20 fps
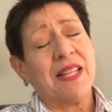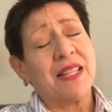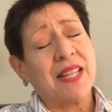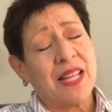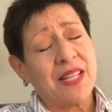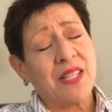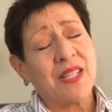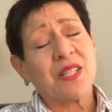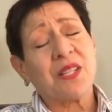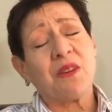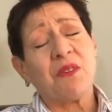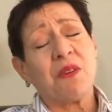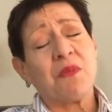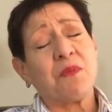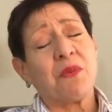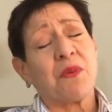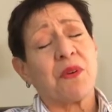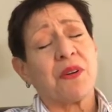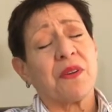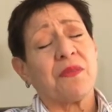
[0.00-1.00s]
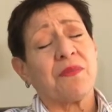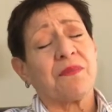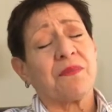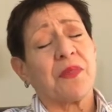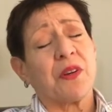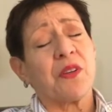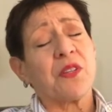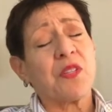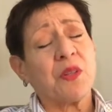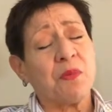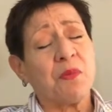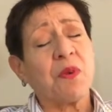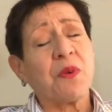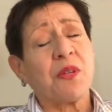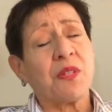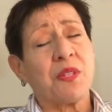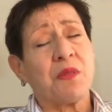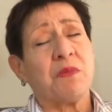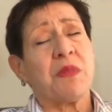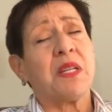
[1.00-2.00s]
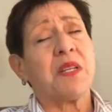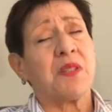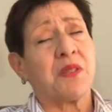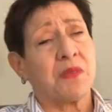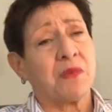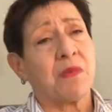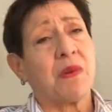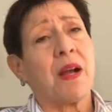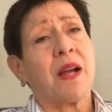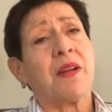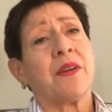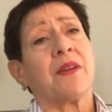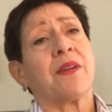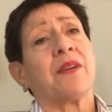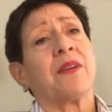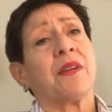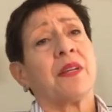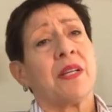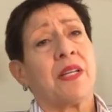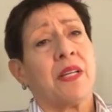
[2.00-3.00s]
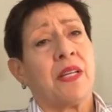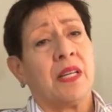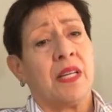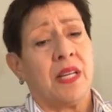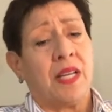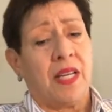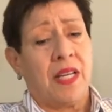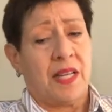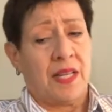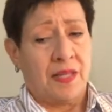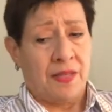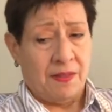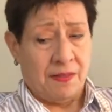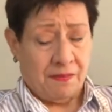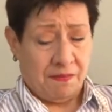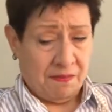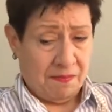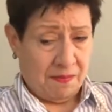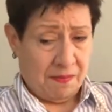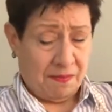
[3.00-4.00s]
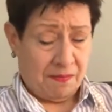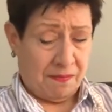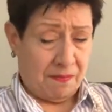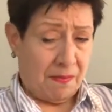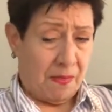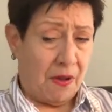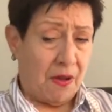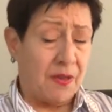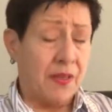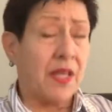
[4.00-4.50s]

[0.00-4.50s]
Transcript: That's so important, or it's important to me as a writer, and all